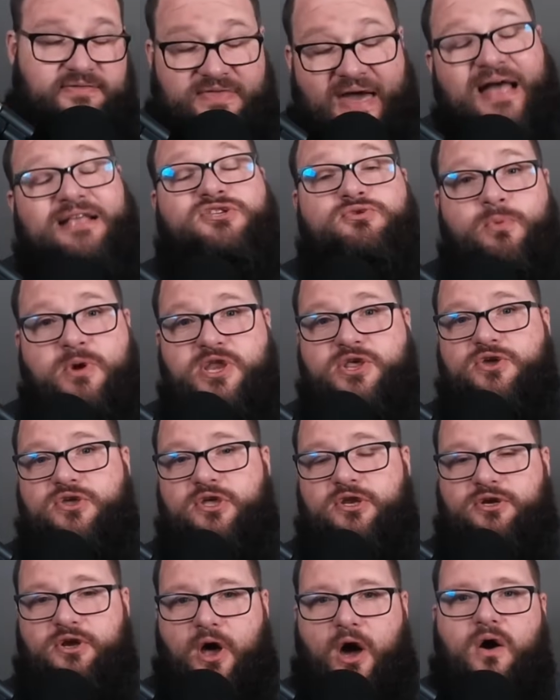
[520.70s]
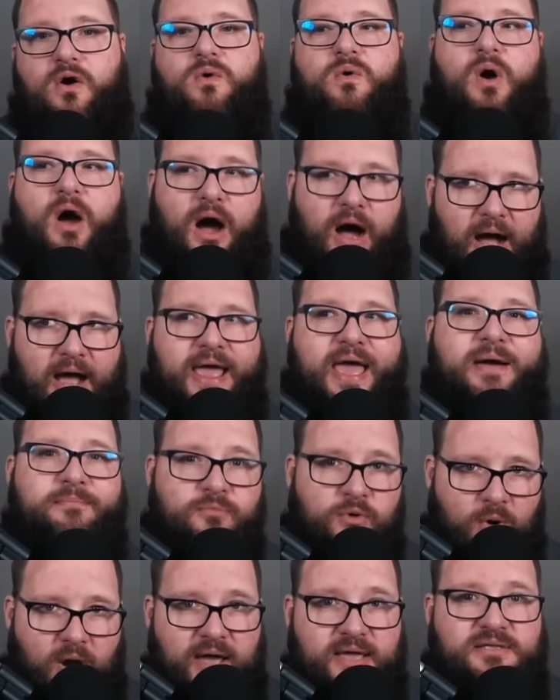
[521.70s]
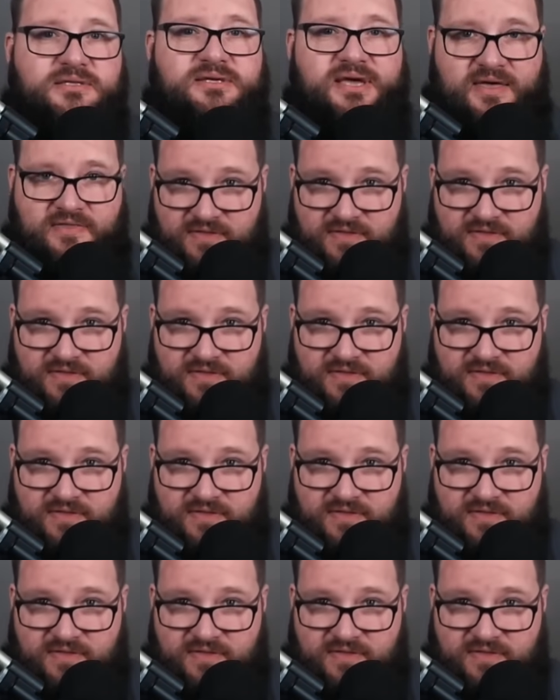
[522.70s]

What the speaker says: that's when you can know I am right,